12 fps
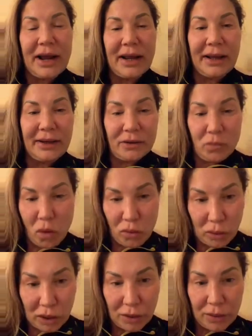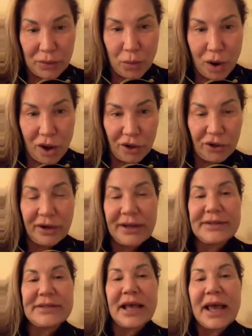I had to work with
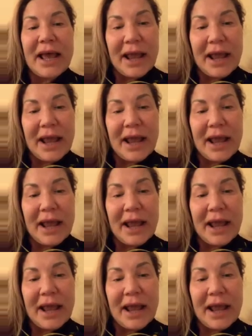Walgreens